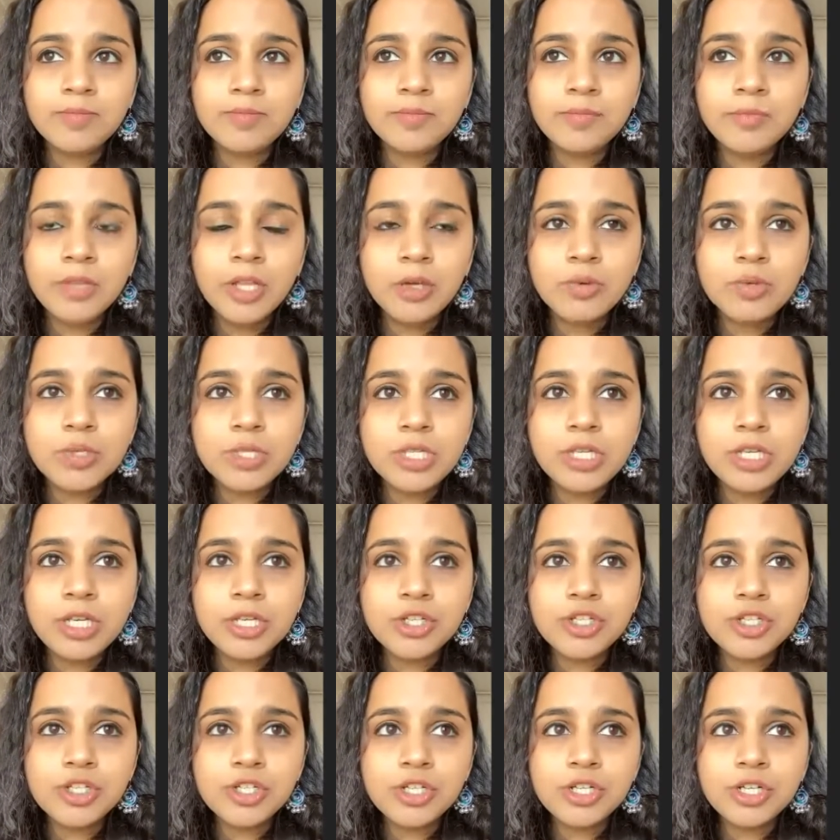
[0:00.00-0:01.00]

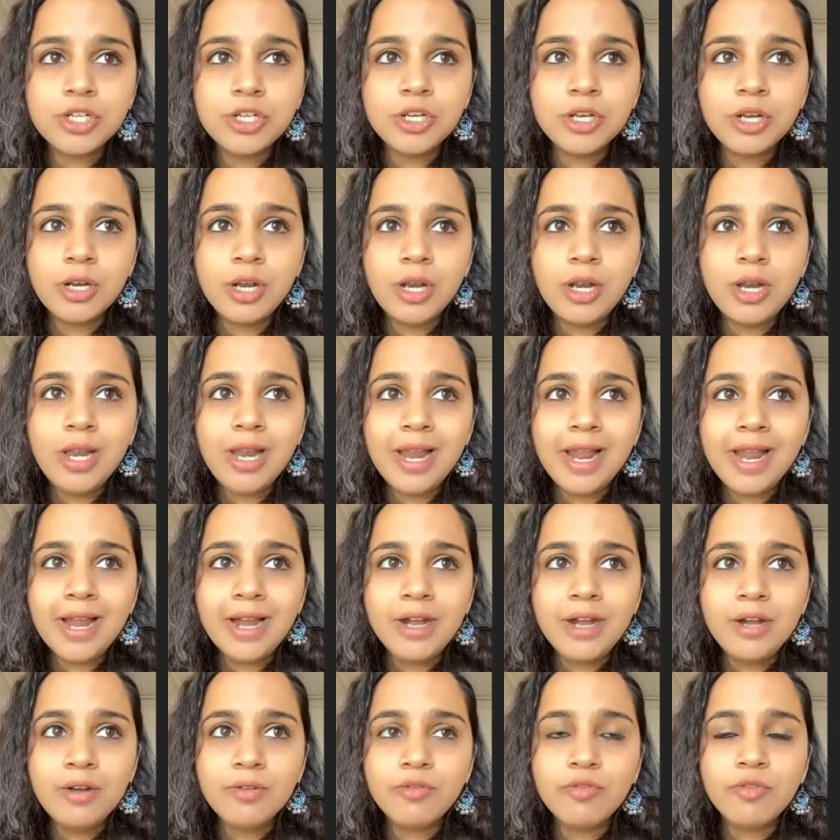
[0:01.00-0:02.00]
negotiation
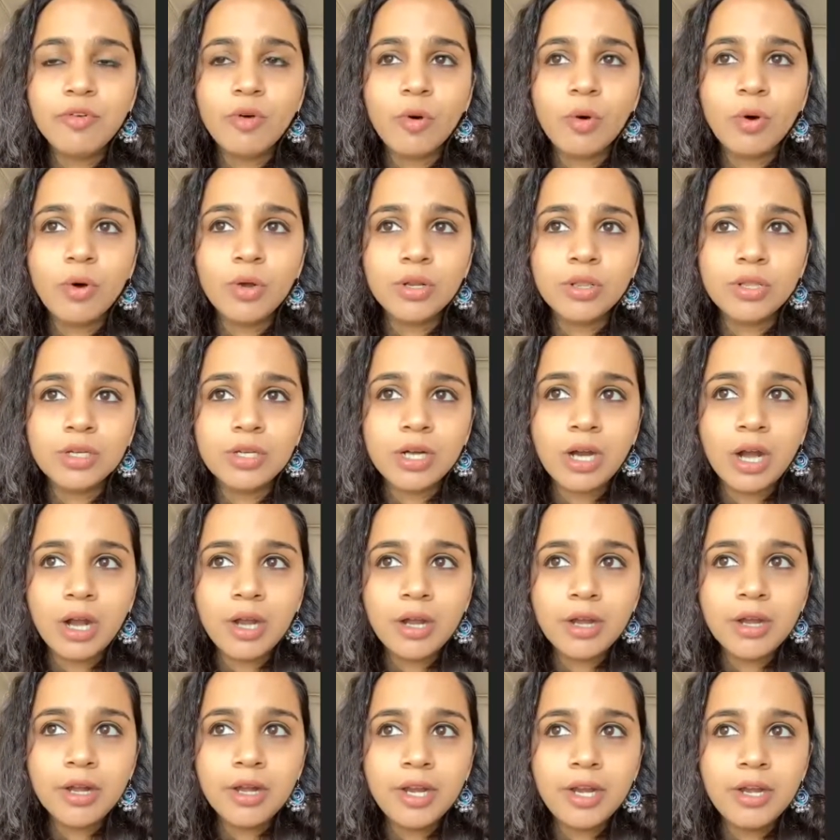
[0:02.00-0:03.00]
led for the
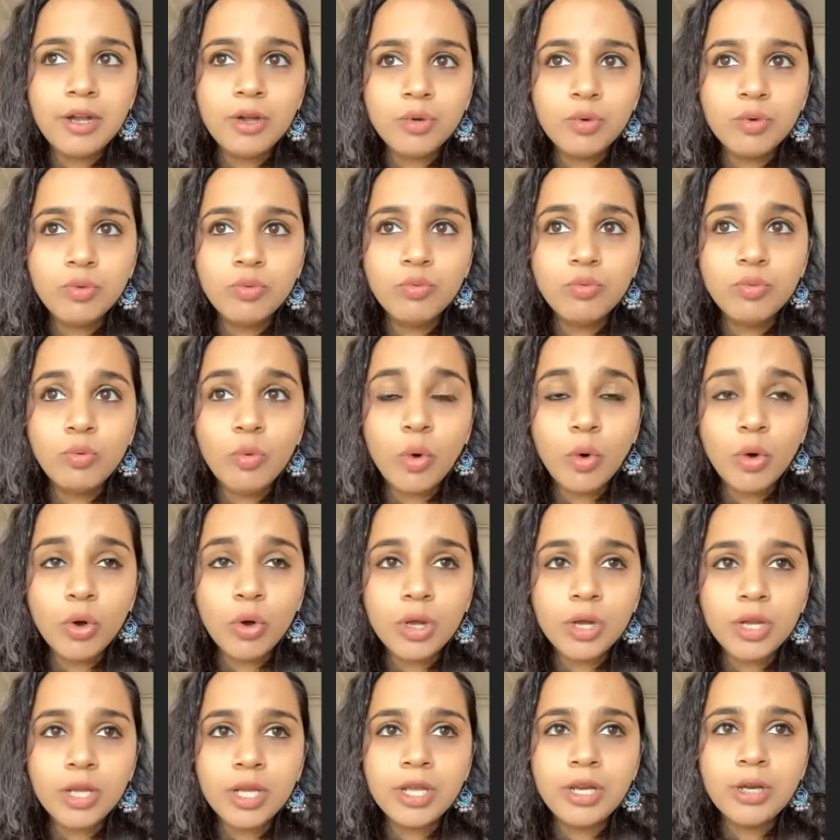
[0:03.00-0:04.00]
country to
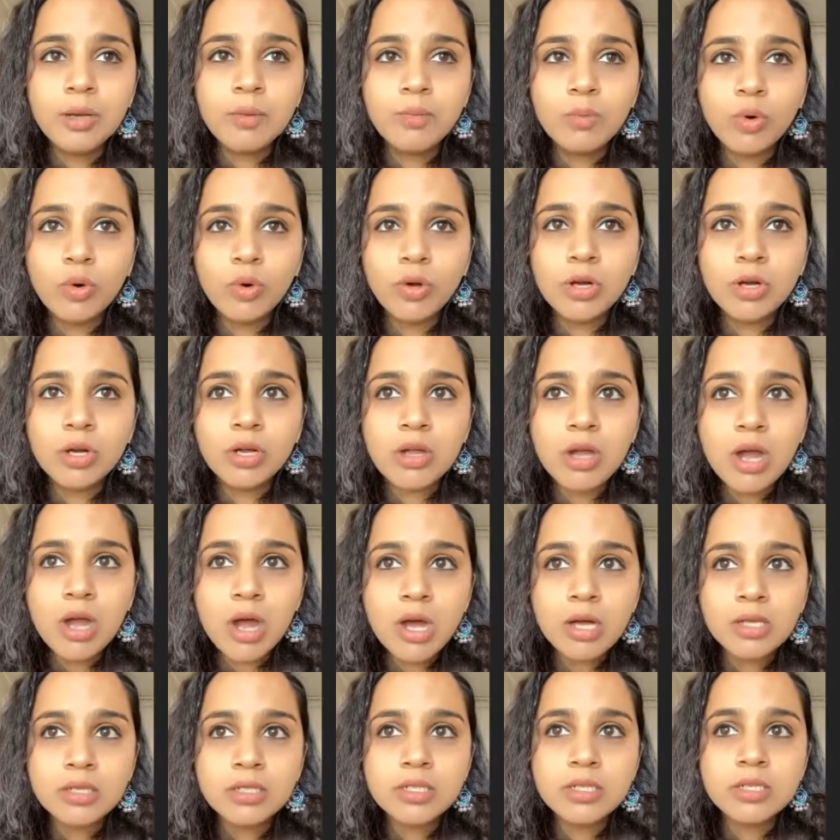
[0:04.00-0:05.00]
vote in a more
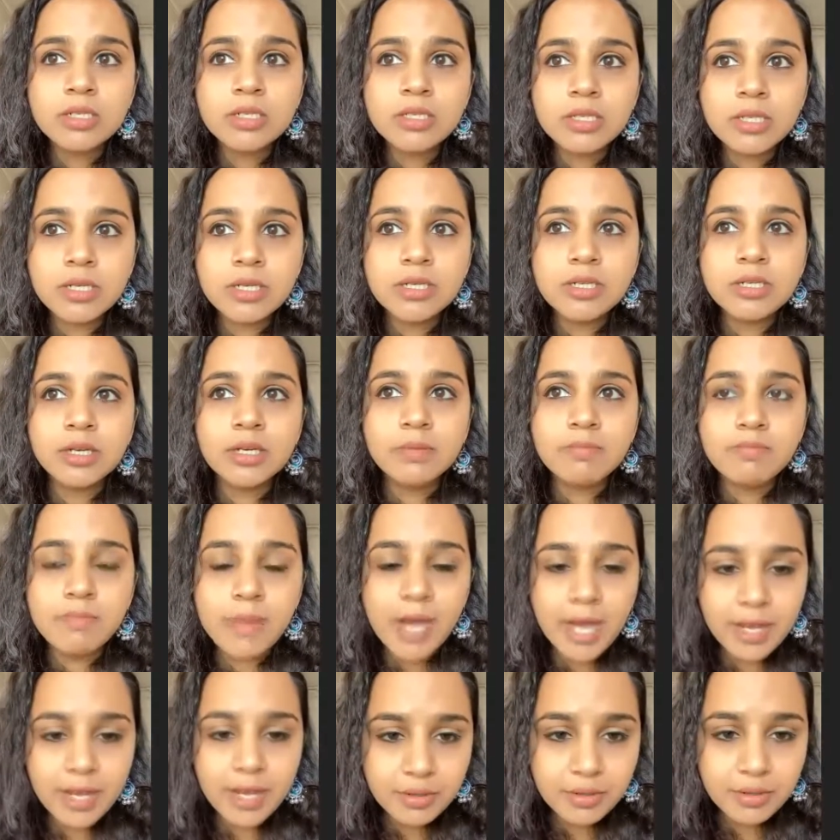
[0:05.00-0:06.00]
caste-centric
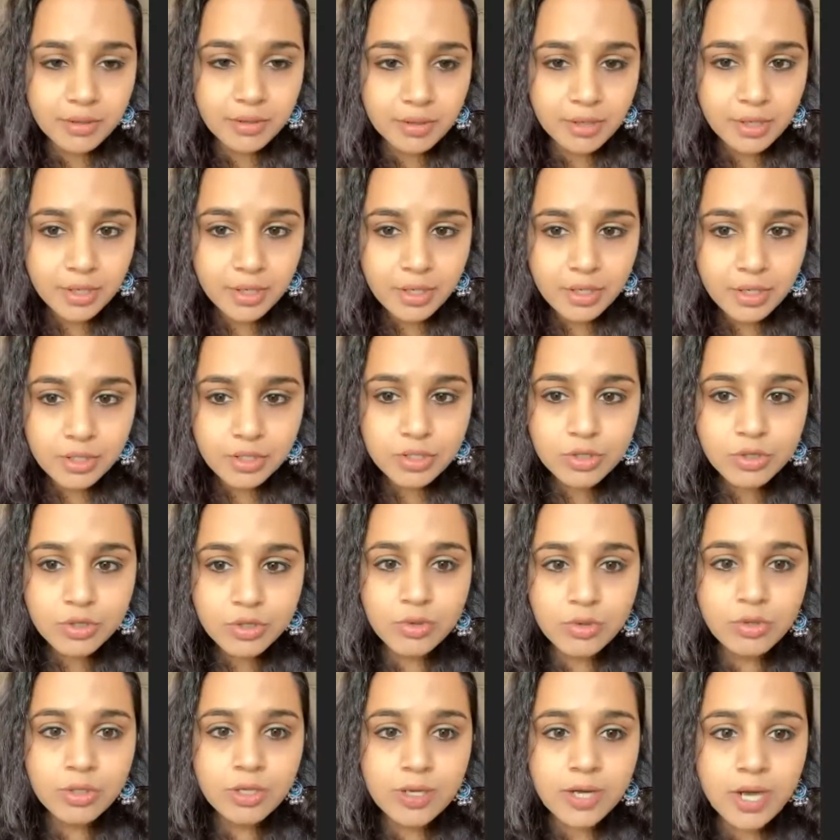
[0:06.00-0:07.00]
manner.
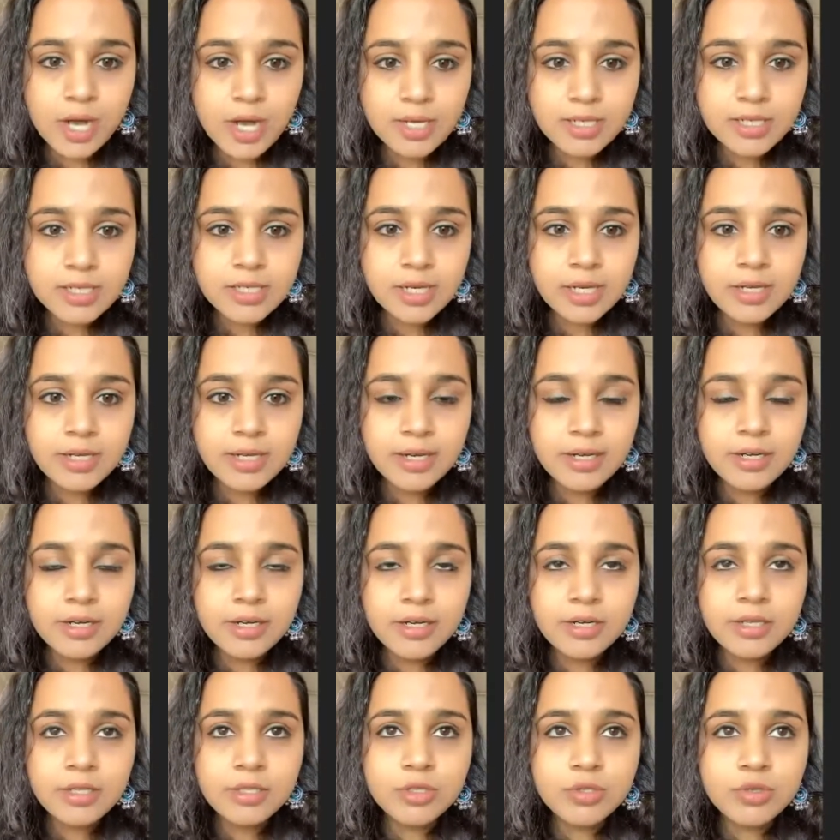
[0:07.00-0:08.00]
So the caste
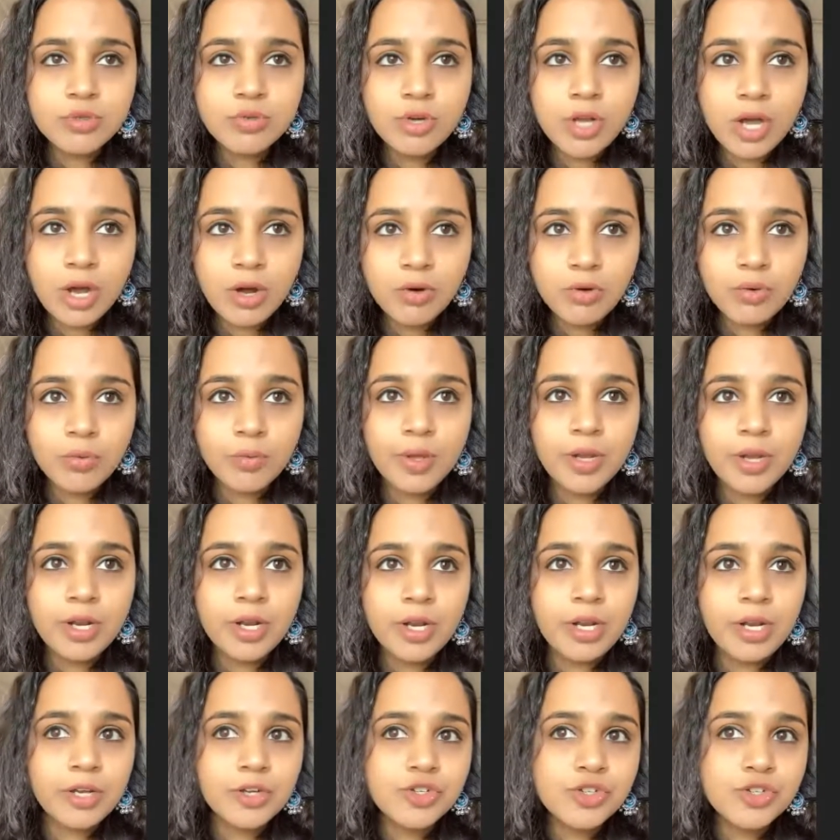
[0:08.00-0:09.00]
identity stood out when
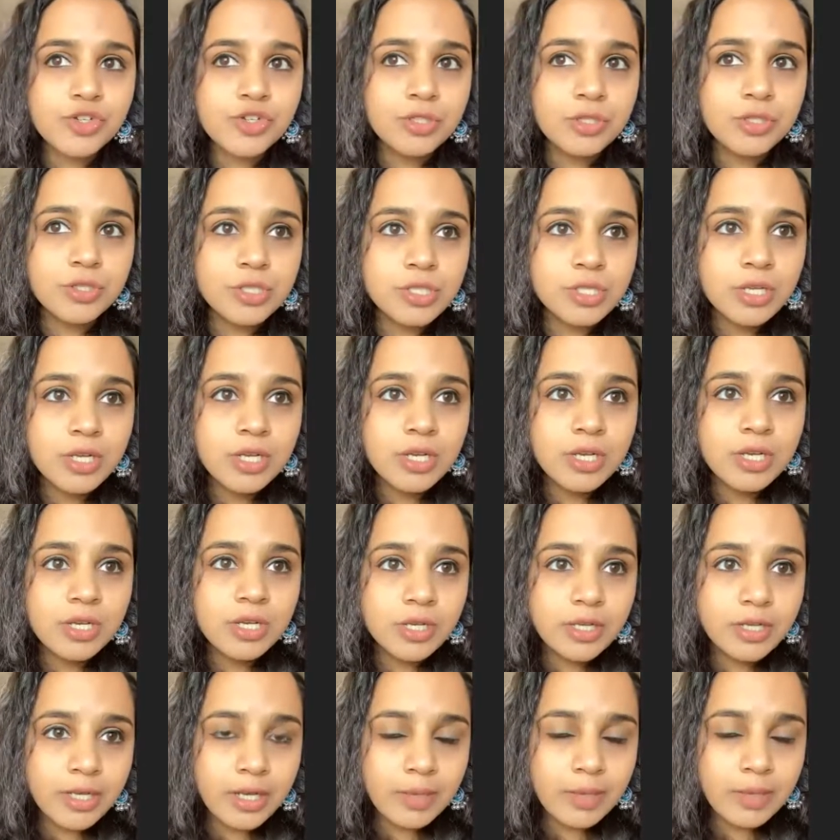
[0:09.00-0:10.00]
elections
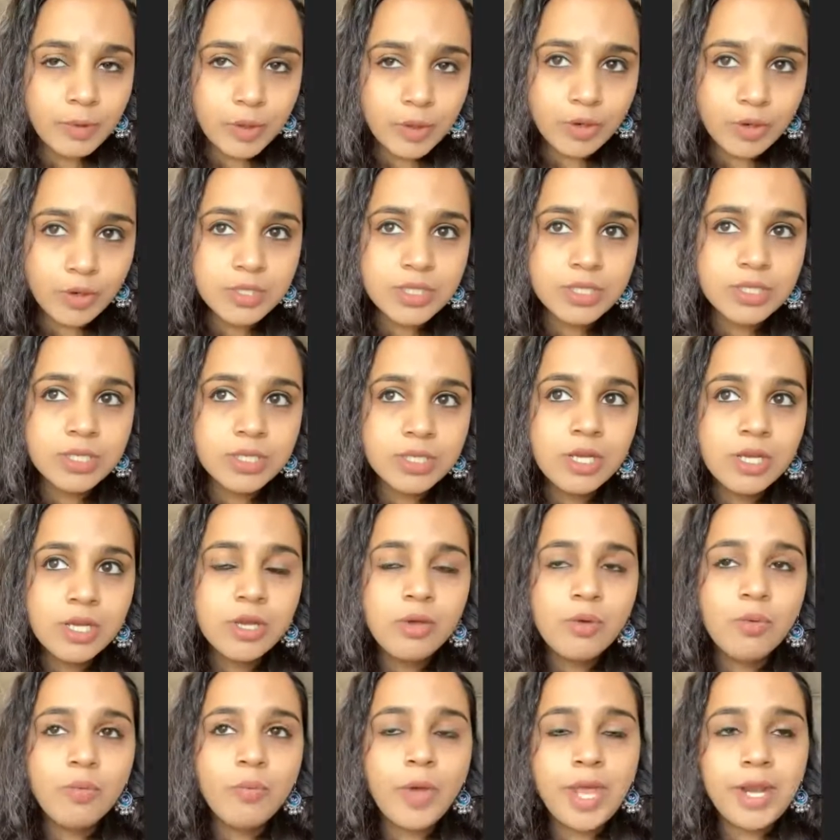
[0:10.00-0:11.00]
came across.
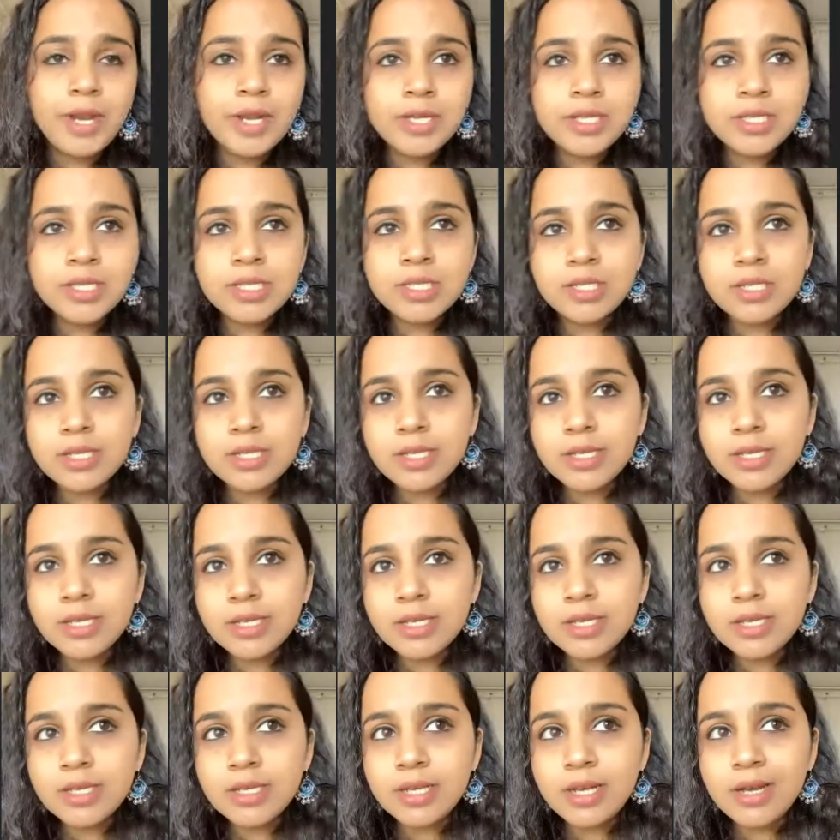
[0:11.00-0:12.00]
Whereas
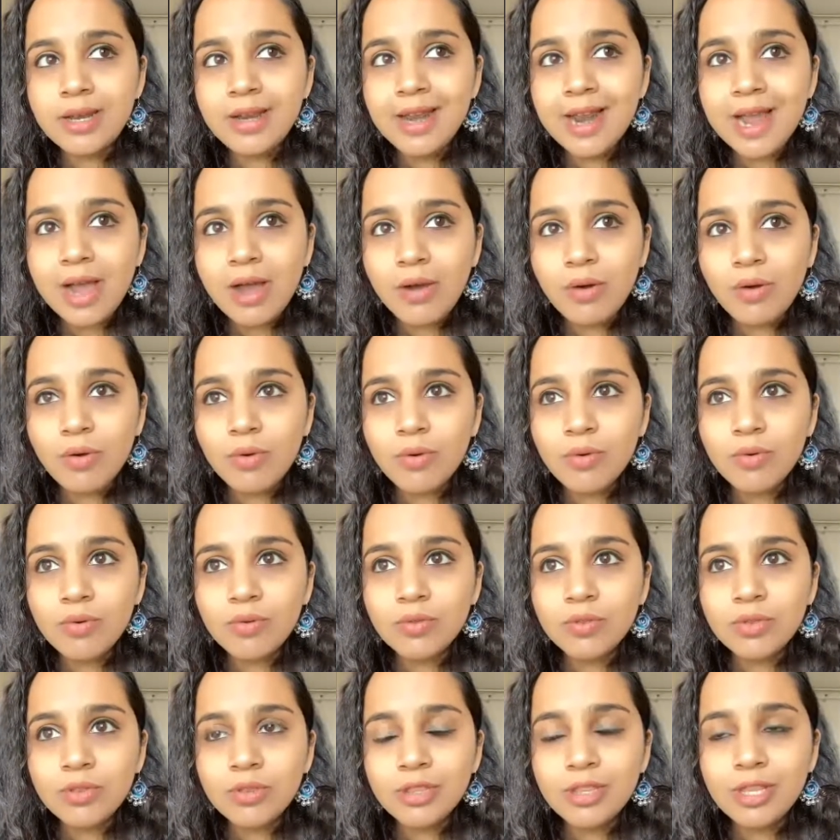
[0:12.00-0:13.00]
now
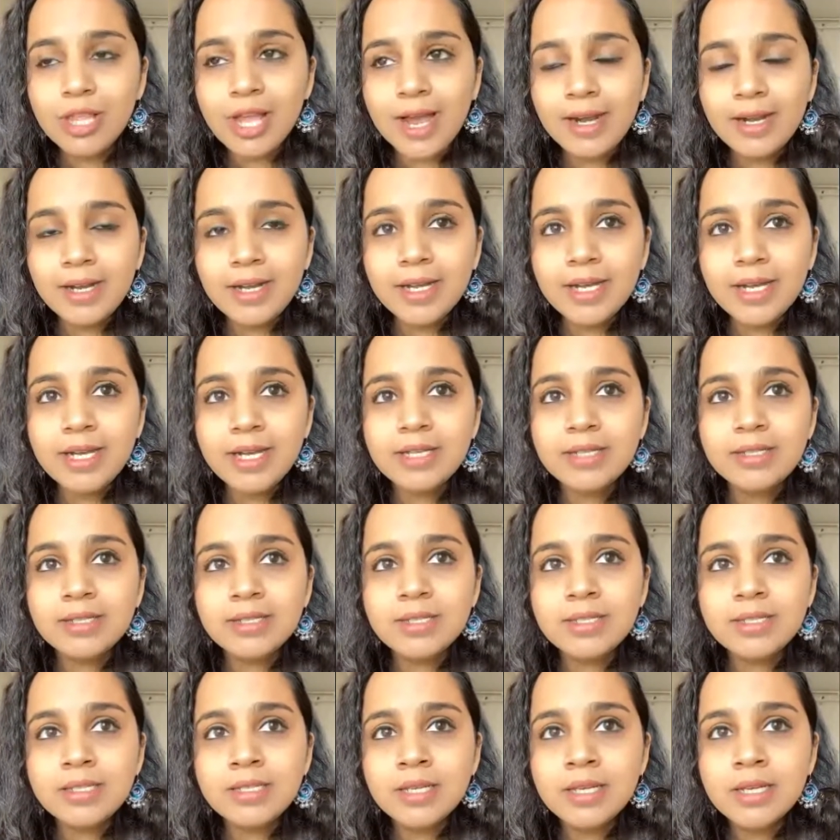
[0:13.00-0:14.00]
that
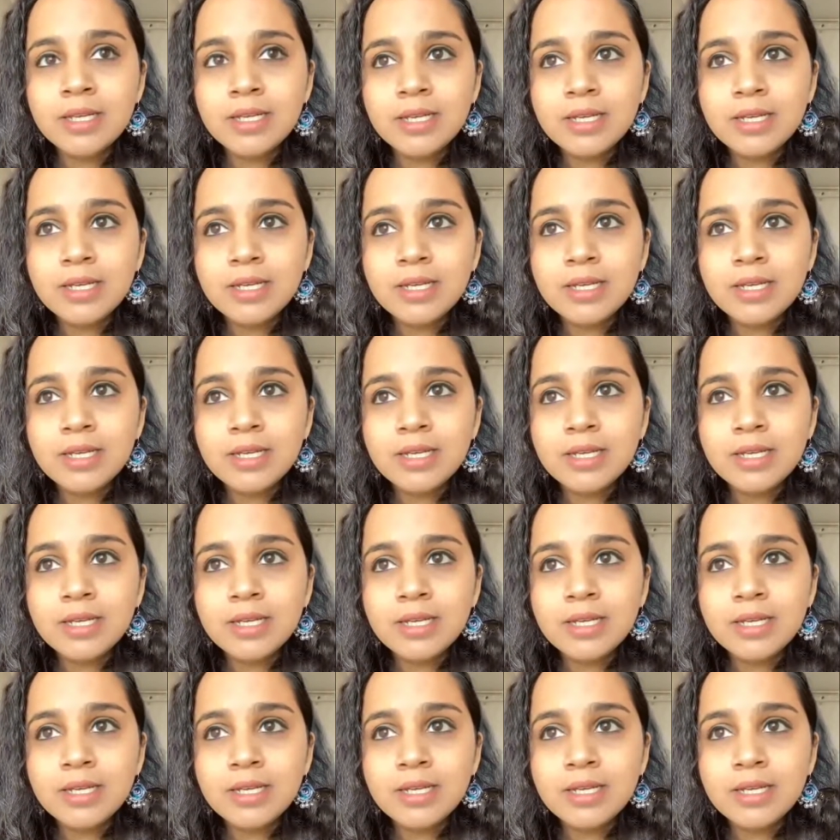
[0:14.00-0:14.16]
has